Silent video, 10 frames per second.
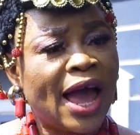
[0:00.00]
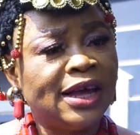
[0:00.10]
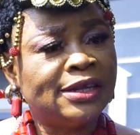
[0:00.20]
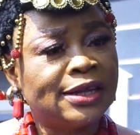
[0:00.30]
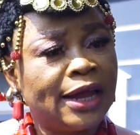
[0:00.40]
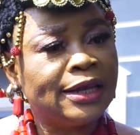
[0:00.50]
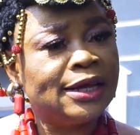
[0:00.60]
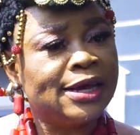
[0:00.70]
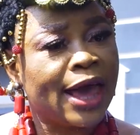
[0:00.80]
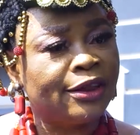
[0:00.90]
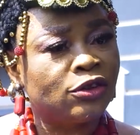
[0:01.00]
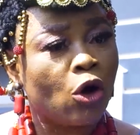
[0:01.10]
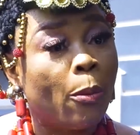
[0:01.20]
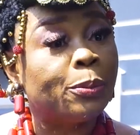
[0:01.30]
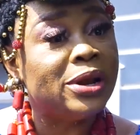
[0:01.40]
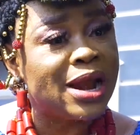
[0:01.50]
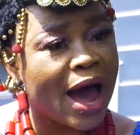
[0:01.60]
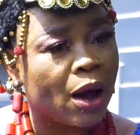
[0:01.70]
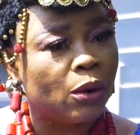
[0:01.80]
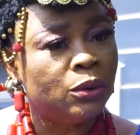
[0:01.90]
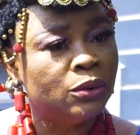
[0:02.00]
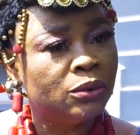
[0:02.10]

I said, get up now.